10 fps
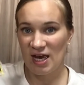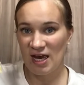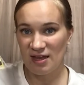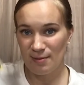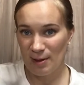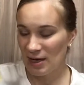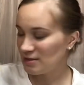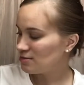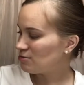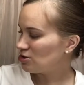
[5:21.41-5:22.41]
and the
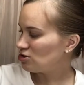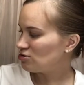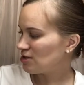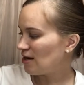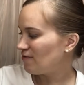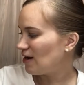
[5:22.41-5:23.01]
packs of tissues have